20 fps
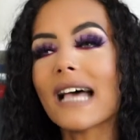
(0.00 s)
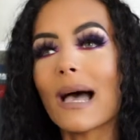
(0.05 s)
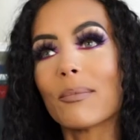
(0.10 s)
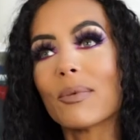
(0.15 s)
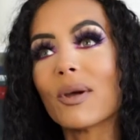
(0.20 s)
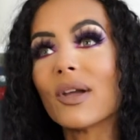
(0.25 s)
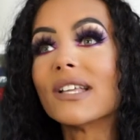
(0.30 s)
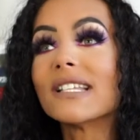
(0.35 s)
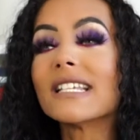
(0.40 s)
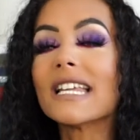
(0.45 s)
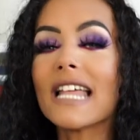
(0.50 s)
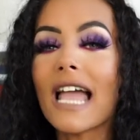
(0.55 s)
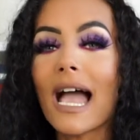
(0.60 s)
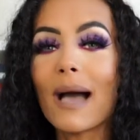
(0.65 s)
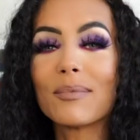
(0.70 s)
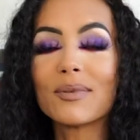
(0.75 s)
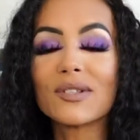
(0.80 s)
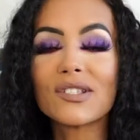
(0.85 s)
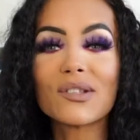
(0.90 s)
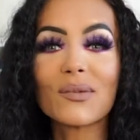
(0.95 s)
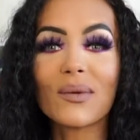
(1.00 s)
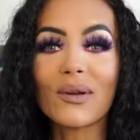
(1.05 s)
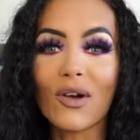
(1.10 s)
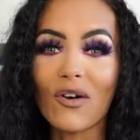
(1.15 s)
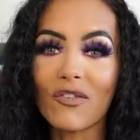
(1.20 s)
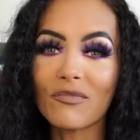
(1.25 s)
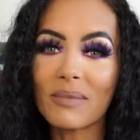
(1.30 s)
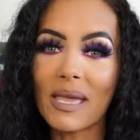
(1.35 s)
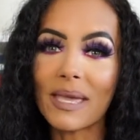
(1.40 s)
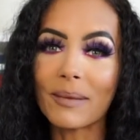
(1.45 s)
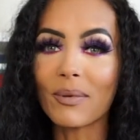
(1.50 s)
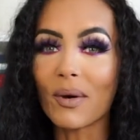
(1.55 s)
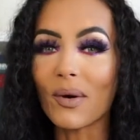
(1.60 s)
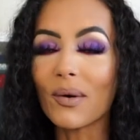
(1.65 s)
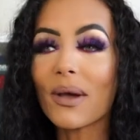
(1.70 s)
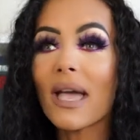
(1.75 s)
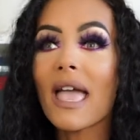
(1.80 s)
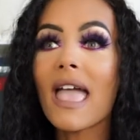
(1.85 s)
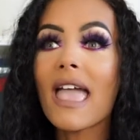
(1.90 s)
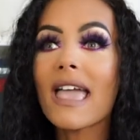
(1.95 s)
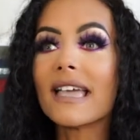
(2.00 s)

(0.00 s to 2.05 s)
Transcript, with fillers: happened and it happens to a lot of people